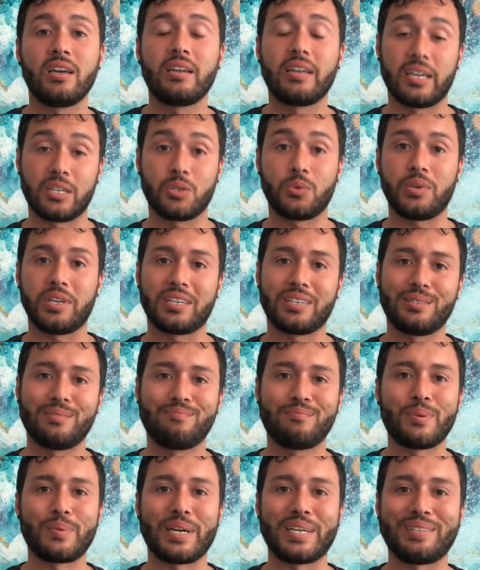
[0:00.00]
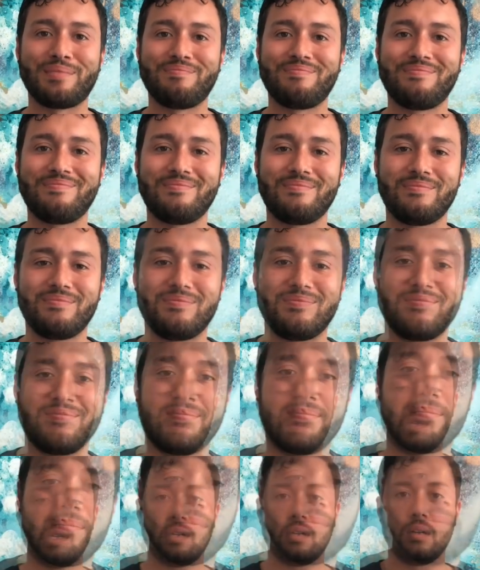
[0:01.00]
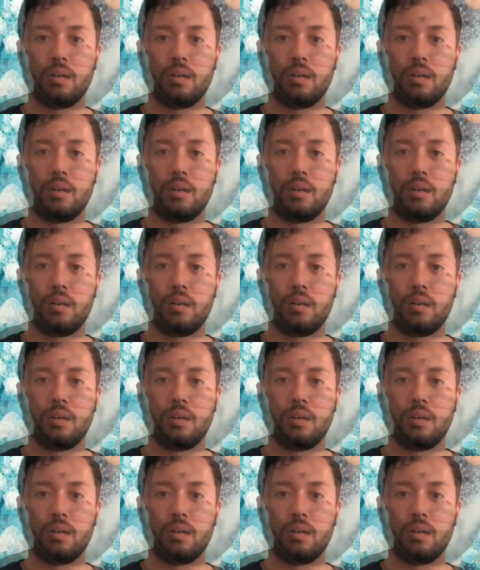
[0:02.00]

next week. Bye-bye.